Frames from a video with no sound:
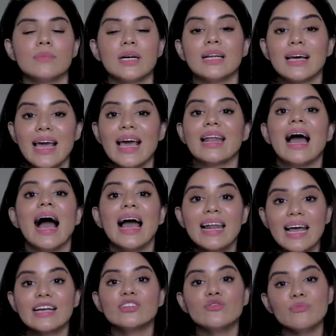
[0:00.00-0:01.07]
But again, I
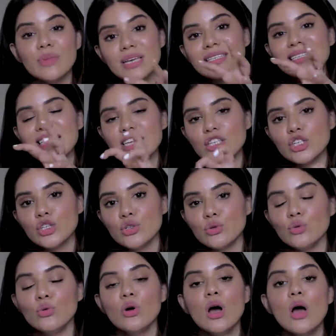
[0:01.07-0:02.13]
like to mix these
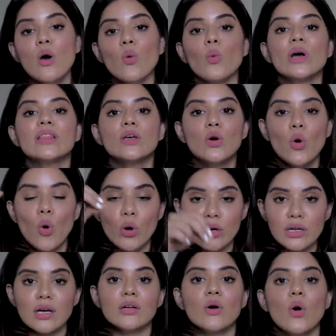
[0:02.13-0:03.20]
two with
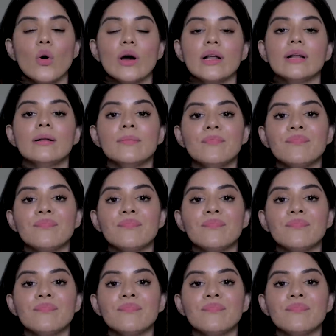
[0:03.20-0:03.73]
coconut oil